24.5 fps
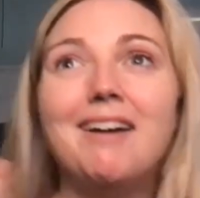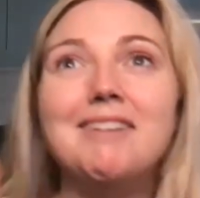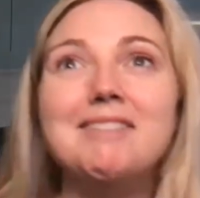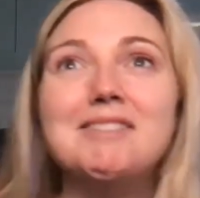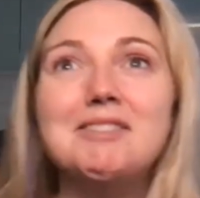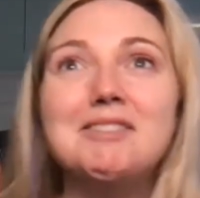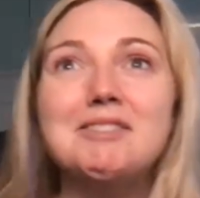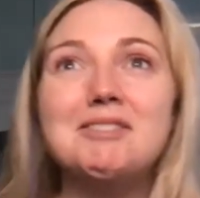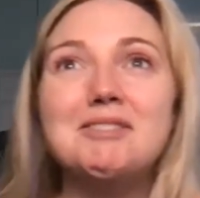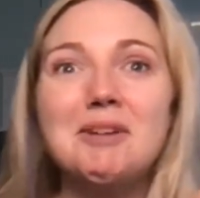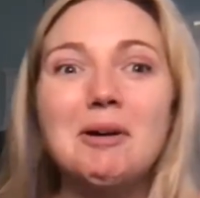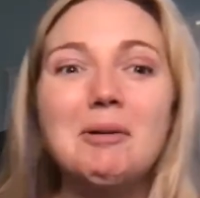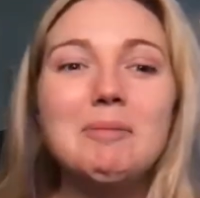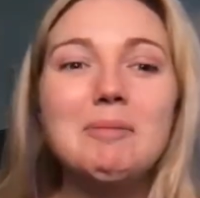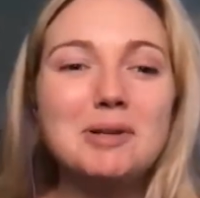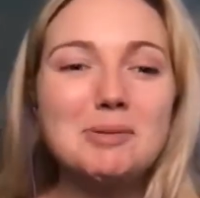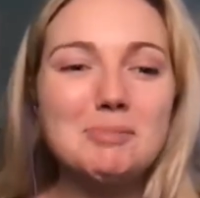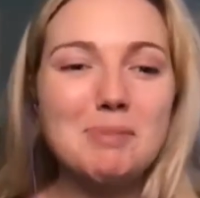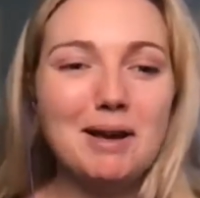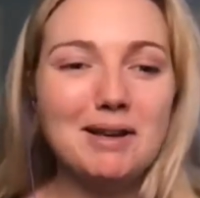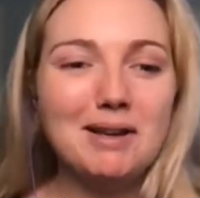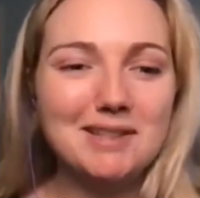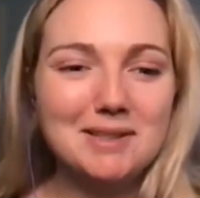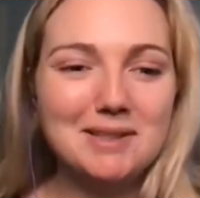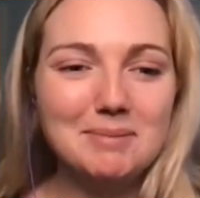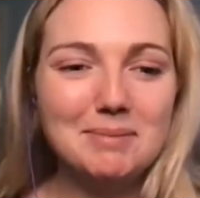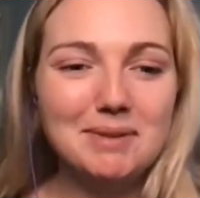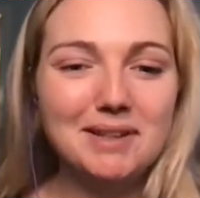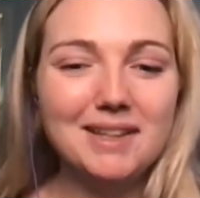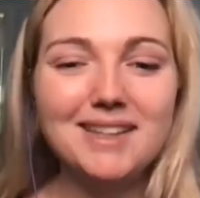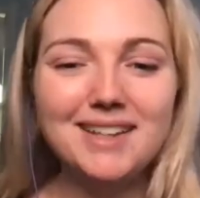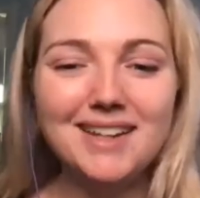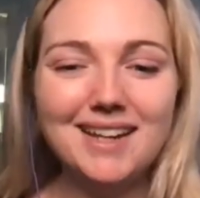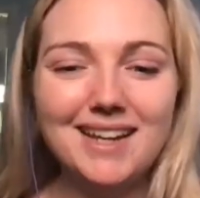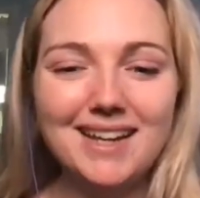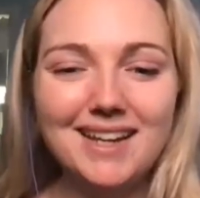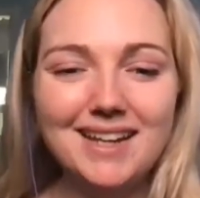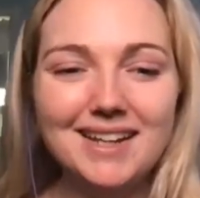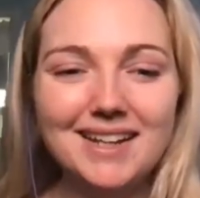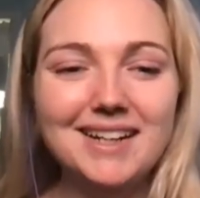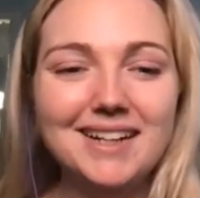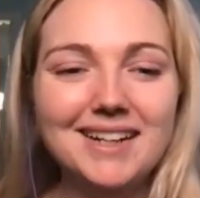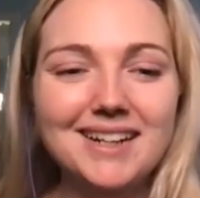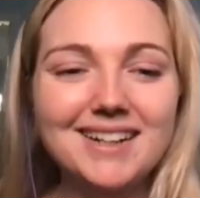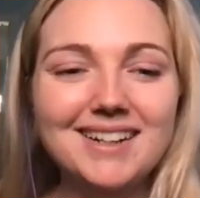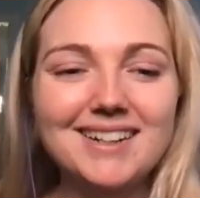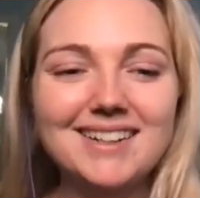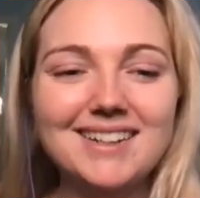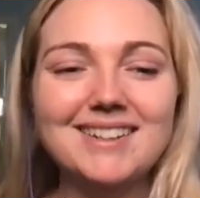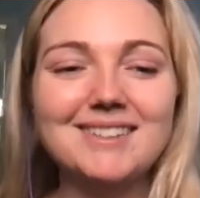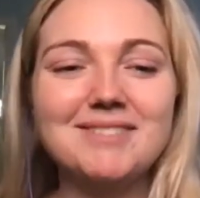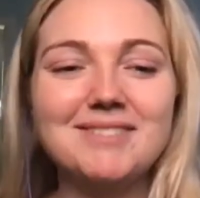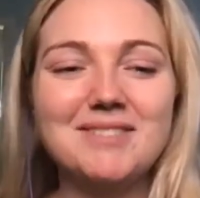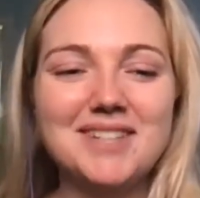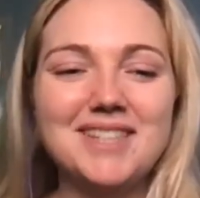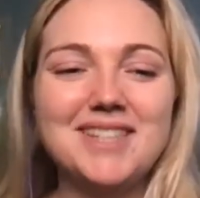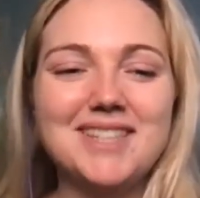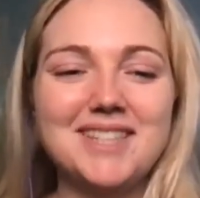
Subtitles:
so much possibility here with